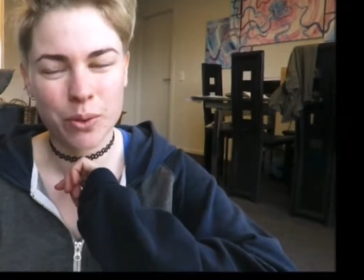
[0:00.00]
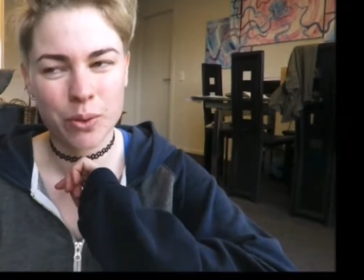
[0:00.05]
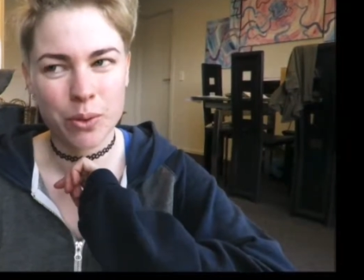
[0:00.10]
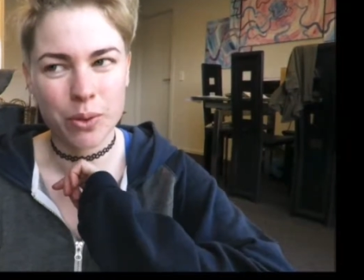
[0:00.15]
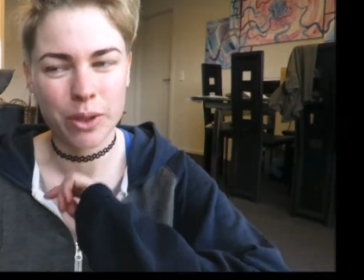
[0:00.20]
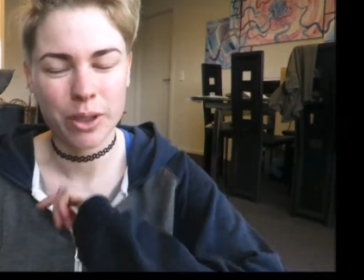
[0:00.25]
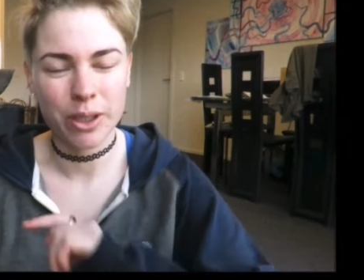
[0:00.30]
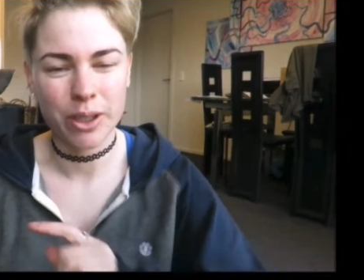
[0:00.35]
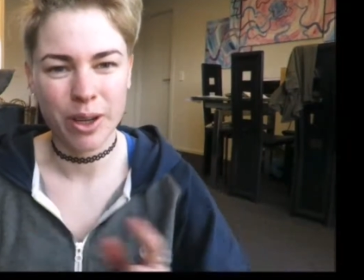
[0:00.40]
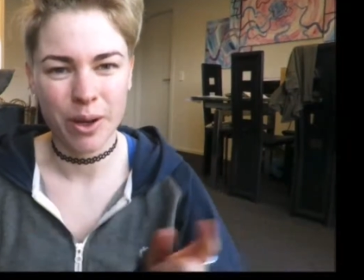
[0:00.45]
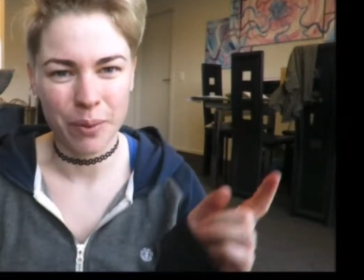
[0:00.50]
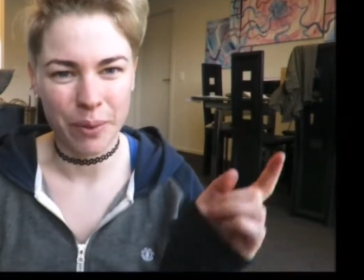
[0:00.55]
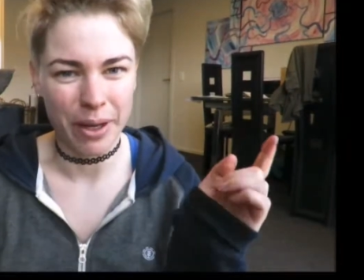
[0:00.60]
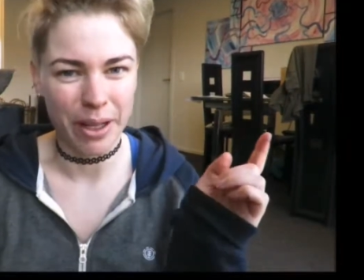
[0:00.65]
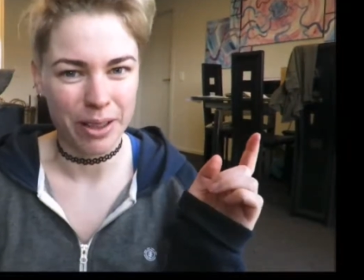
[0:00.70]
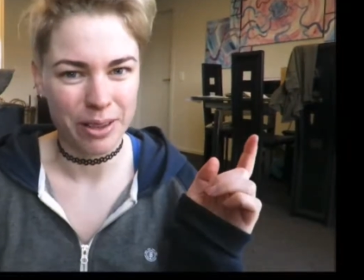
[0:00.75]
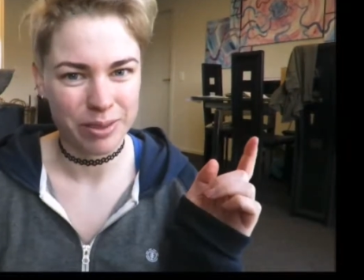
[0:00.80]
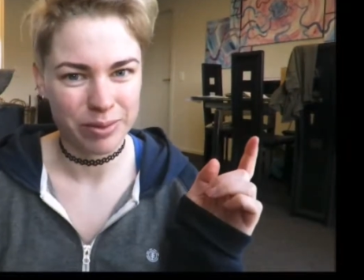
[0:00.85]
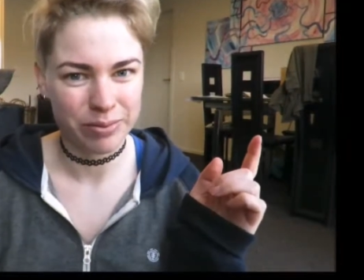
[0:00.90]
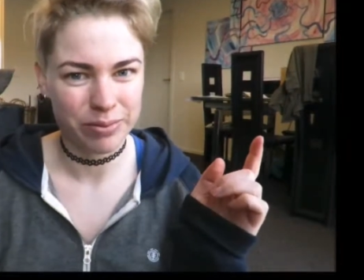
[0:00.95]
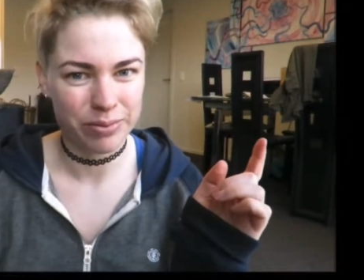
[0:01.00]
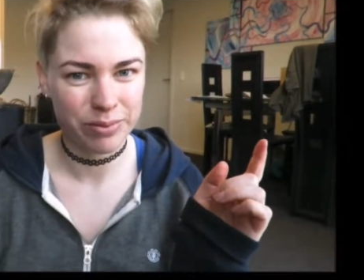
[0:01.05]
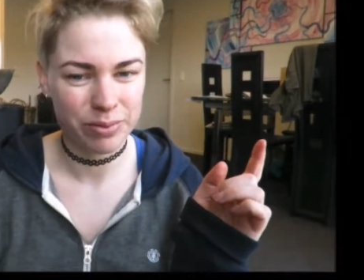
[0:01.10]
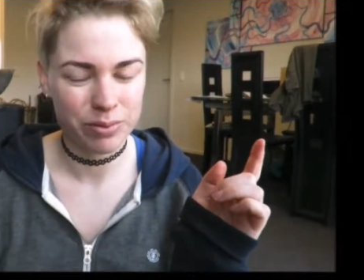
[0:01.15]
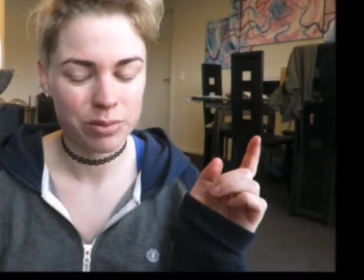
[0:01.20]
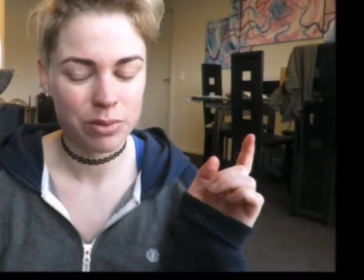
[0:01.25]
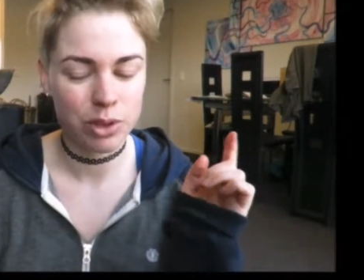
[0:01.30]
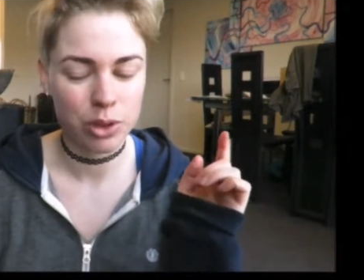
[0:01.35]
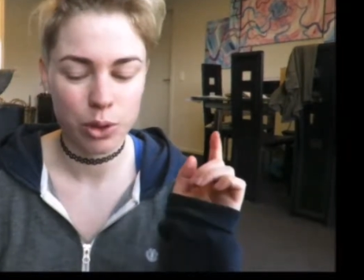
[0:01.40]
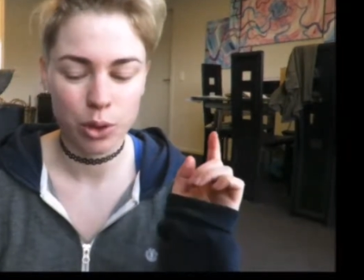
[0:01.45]
really not well.
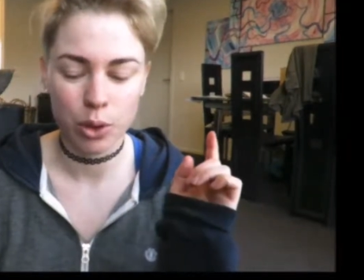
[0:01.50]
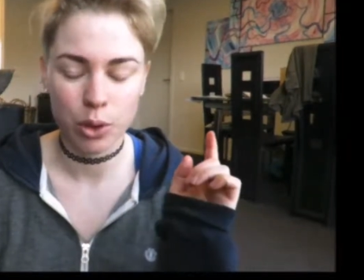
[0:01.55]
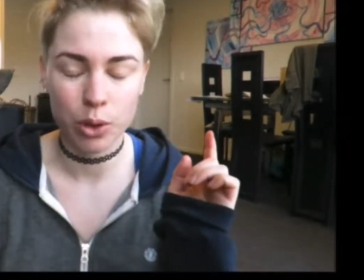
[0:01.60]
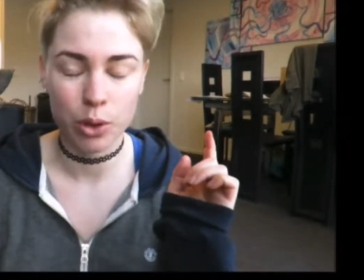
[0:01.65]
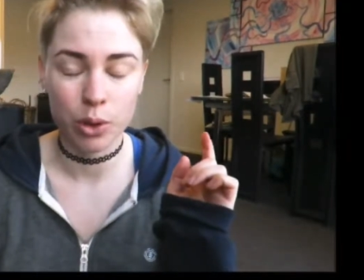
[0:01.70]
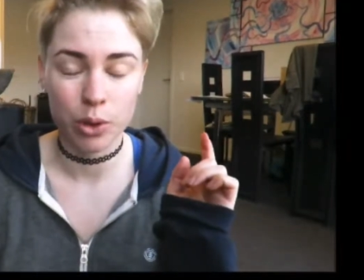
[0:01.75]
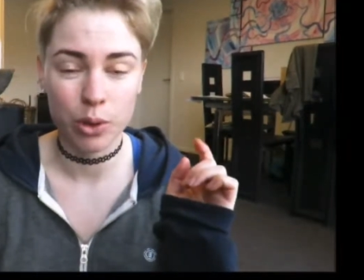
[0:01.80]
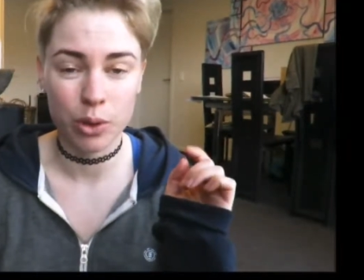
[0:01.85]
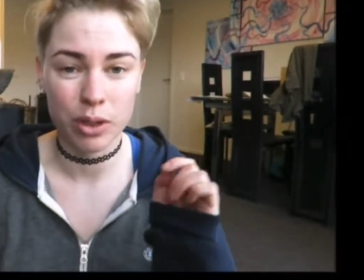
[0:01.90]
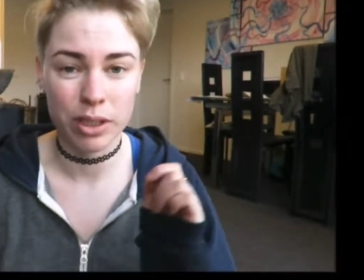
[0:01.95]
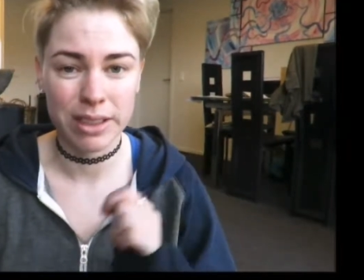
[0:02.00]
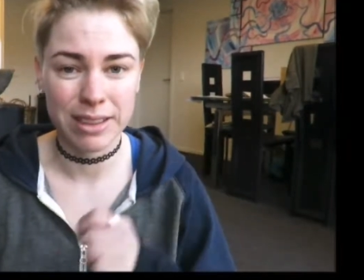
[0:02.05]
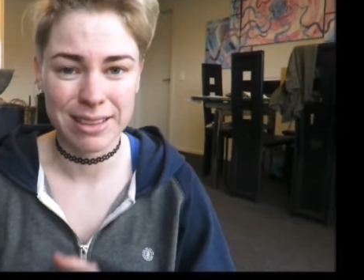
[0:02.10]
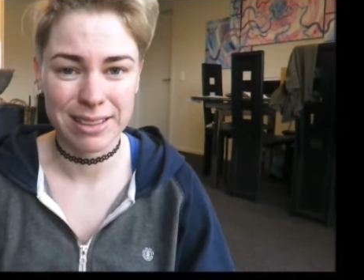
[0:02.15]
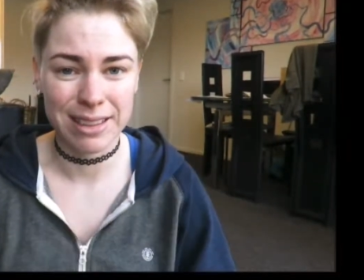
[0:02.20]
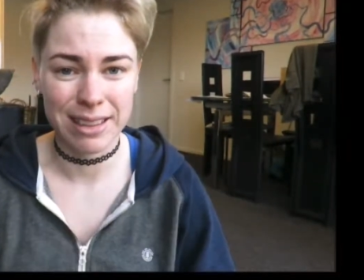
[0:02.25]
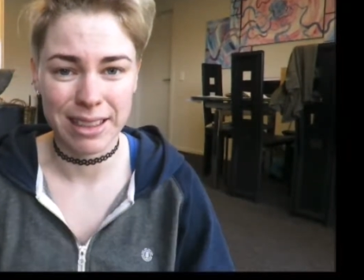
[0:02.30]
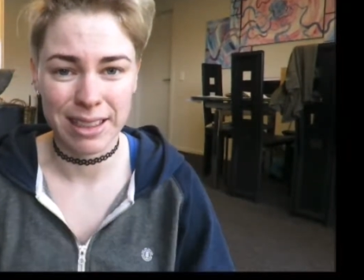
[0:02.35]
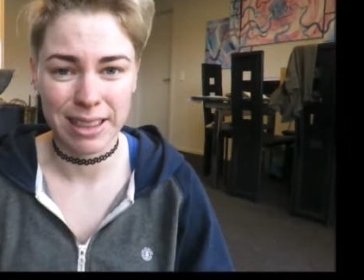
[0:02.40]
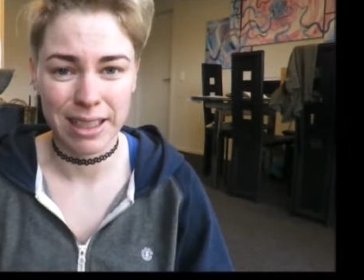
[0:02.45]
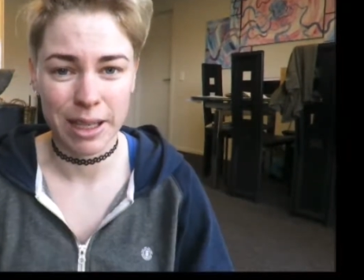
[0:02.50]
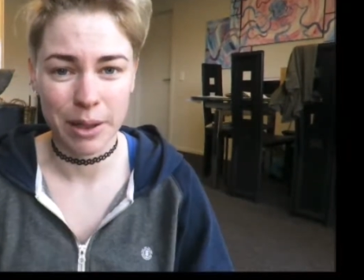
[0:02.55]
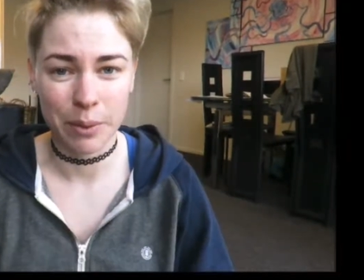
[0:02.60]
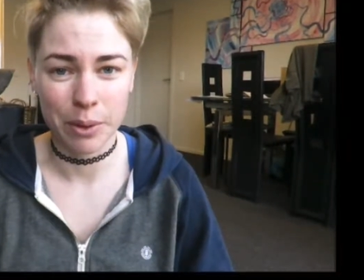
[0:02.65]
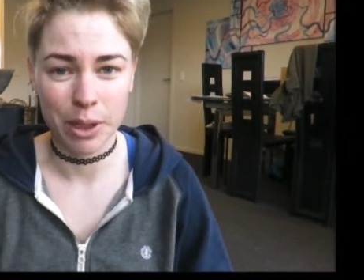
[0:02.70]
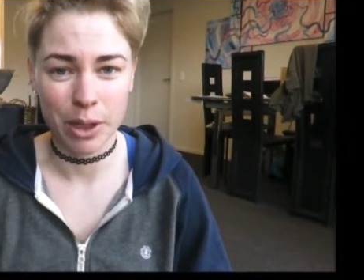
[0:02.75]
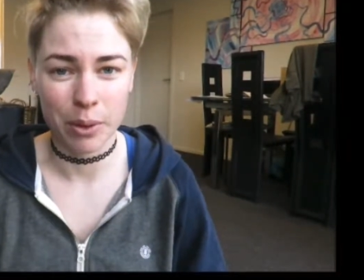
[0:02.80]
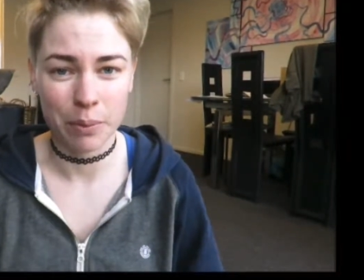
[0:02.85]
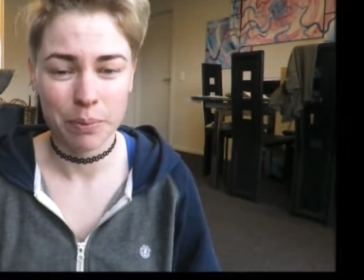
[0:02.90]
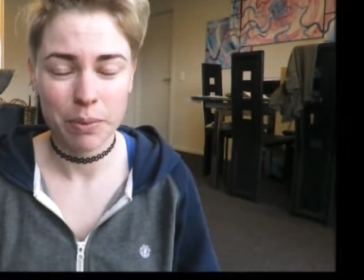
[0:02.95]
So let's see how
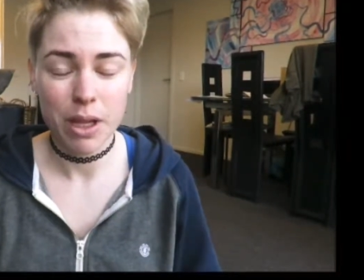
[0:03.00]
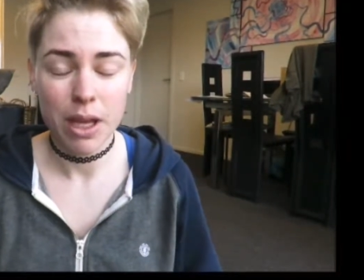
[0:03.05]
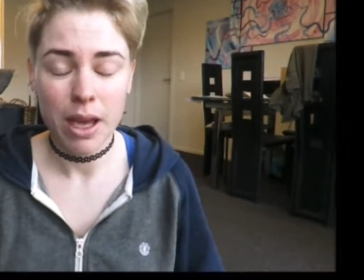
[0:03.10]
we go.